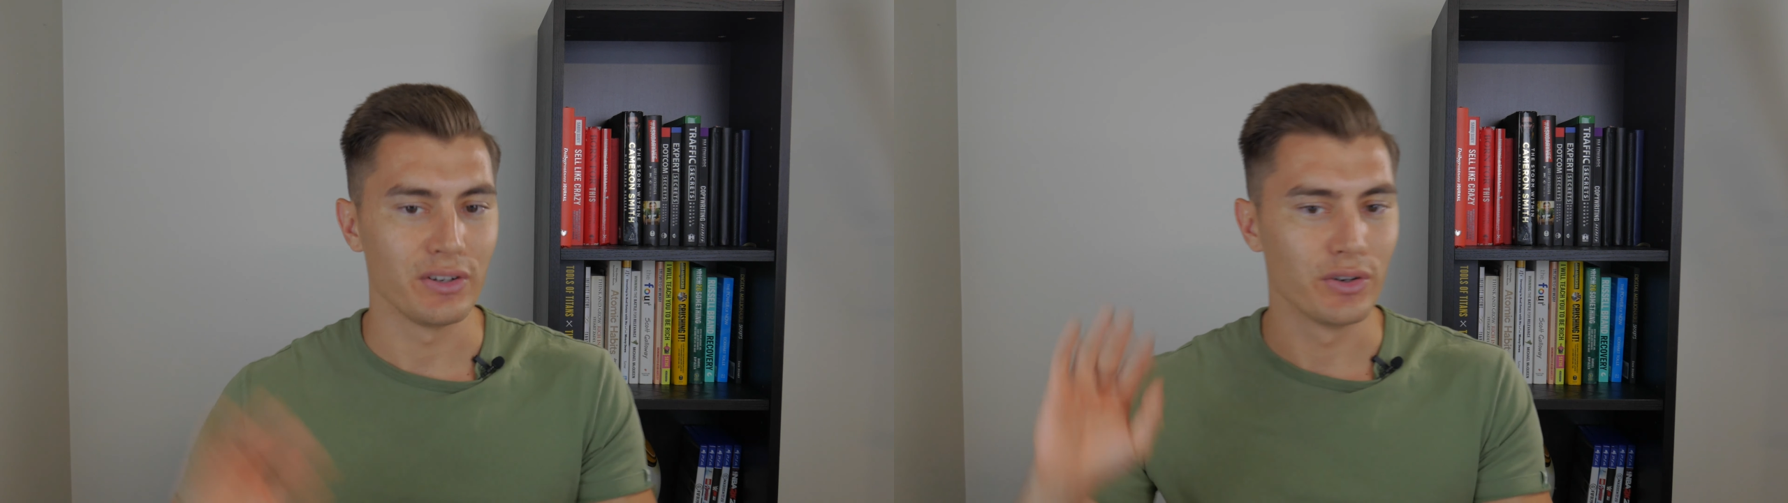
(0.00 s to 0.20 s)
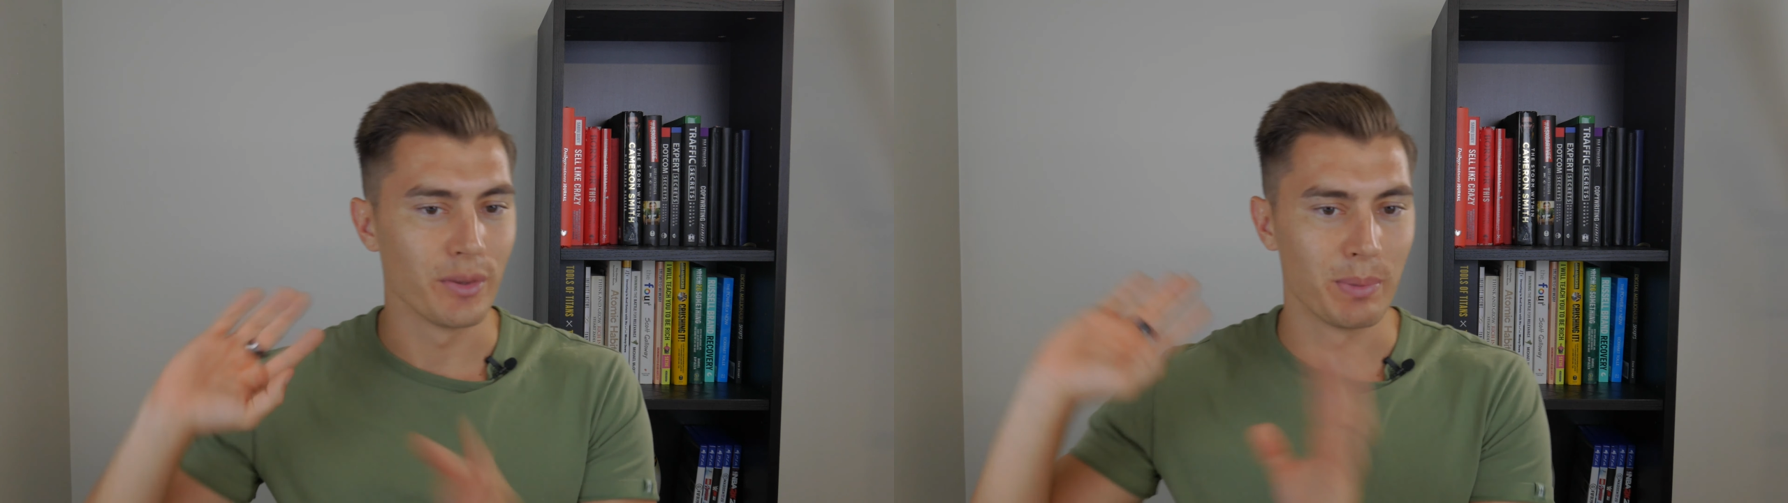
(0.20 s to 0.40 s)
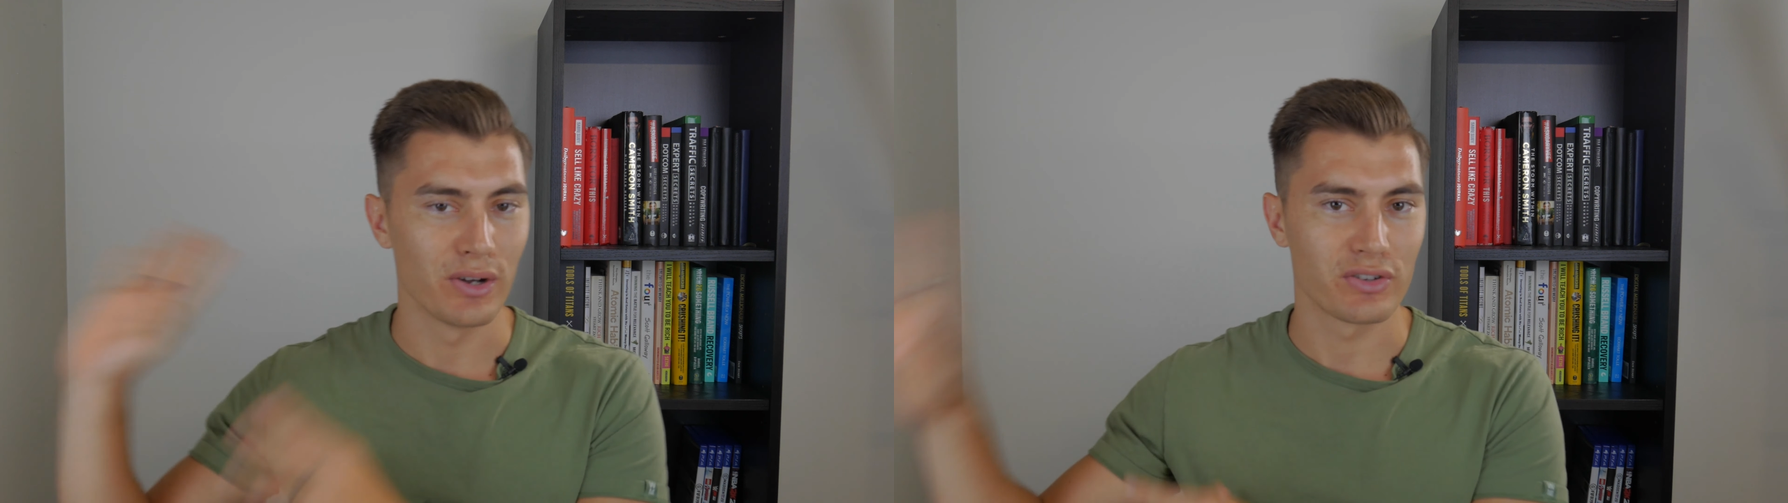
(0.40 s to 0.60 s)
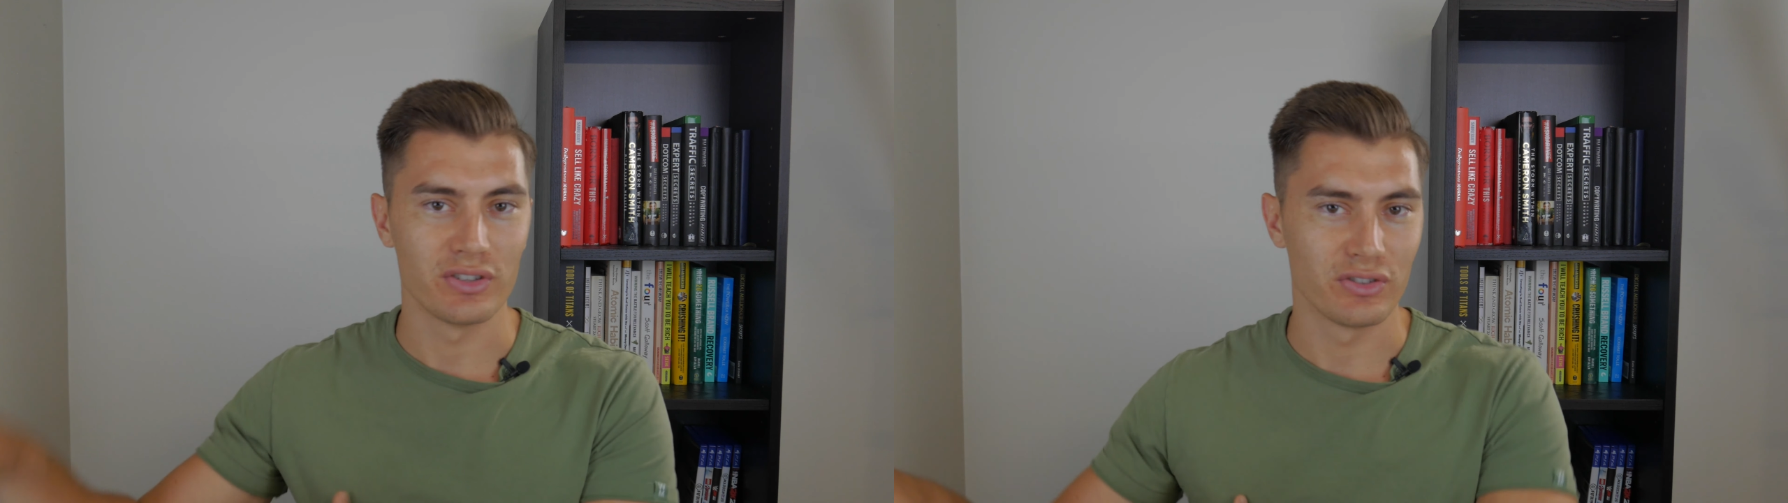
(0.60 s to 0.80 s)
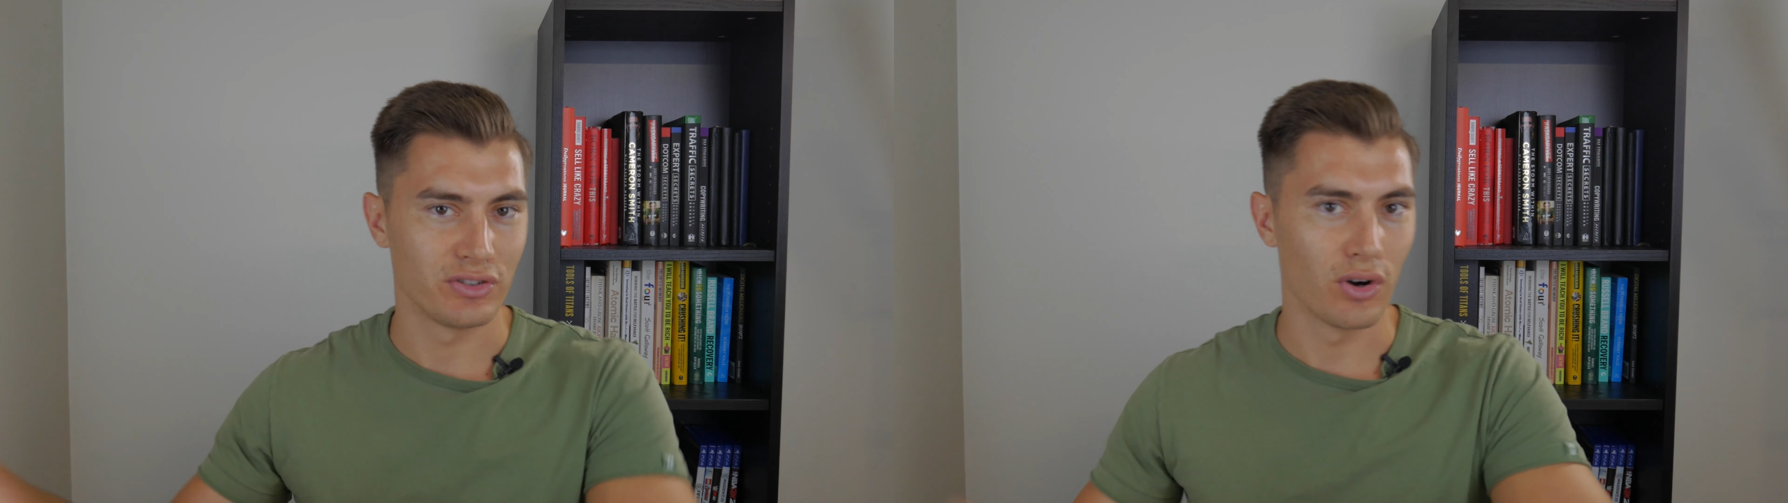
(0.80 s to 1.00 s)
the
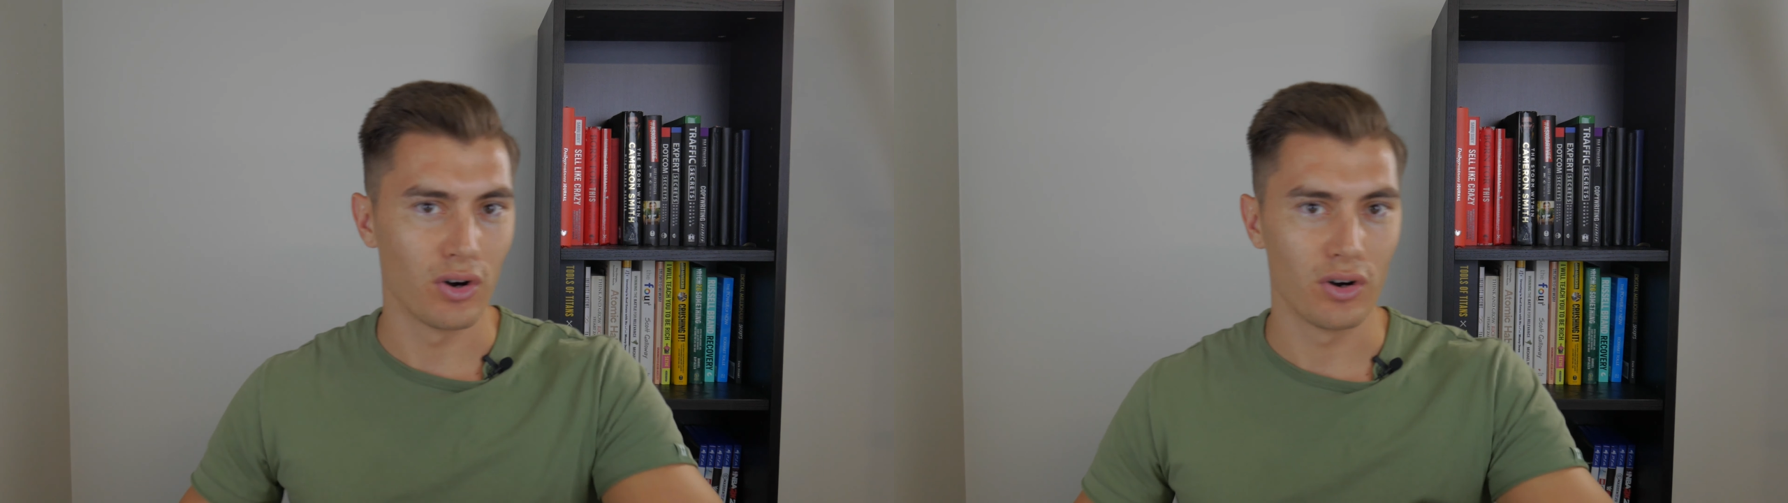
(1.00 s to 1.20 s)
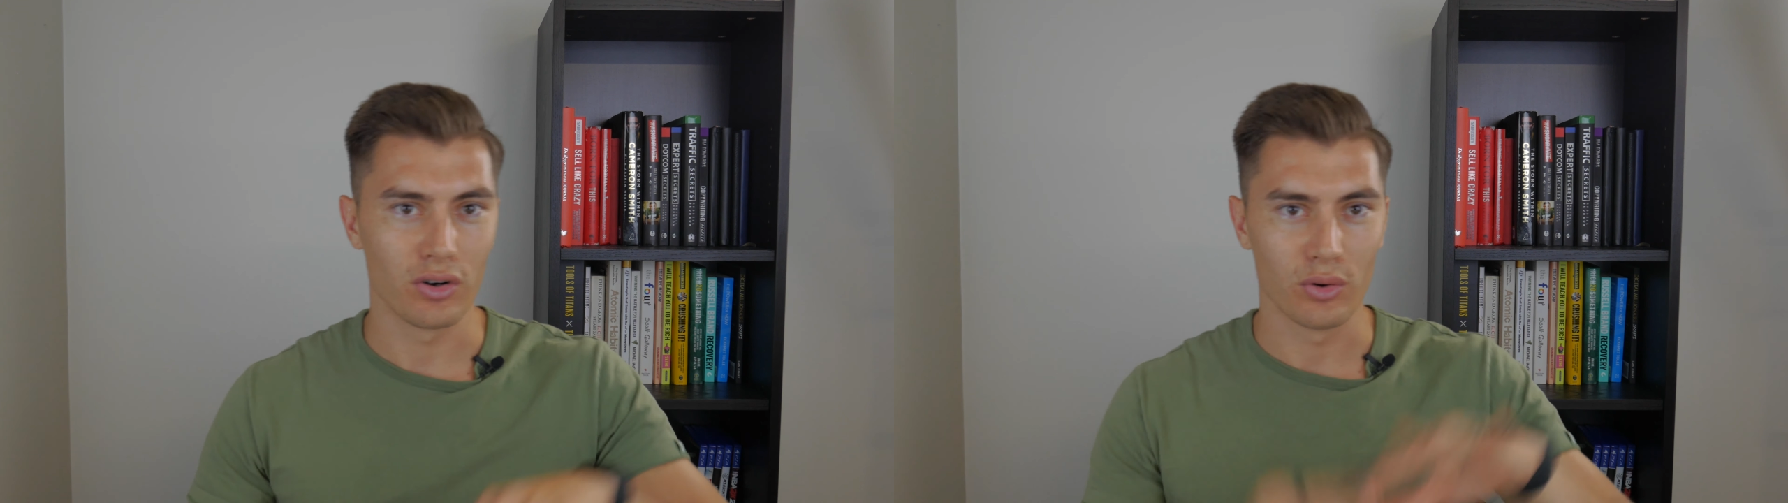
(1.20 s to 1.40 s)
person's dog